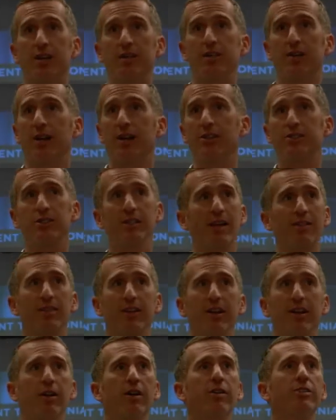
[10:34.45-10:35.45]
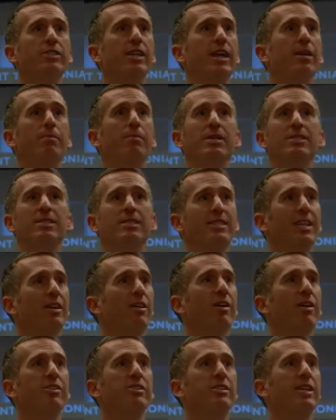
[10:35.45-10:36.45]
They're entry level. They don't understand business. They don't
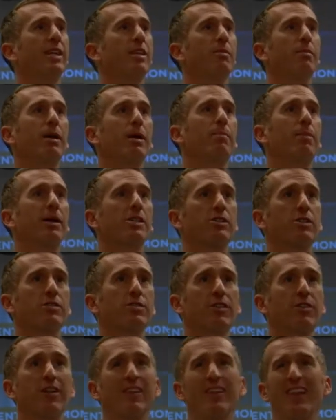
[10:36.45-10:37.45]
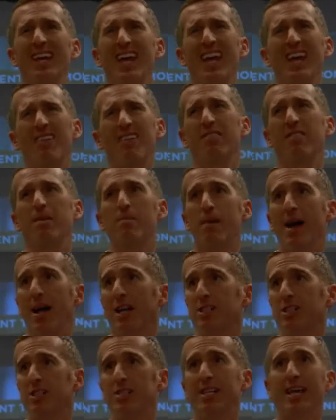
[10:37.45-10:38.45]
understand the big picture of your thing. They can't even
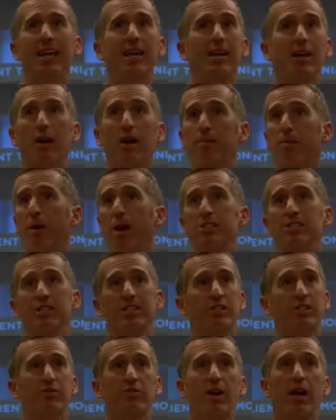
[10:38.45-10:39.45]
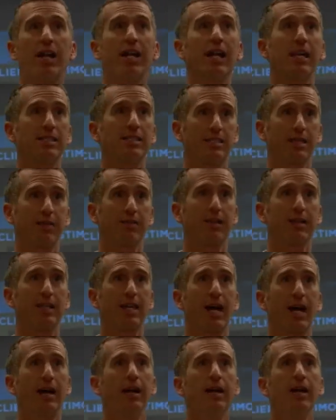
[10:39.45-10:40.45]
imagine taking on a project and running it and stuff like
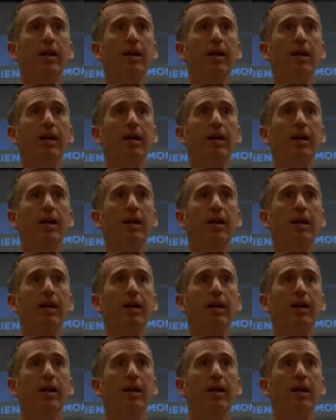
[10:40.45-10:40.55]
that.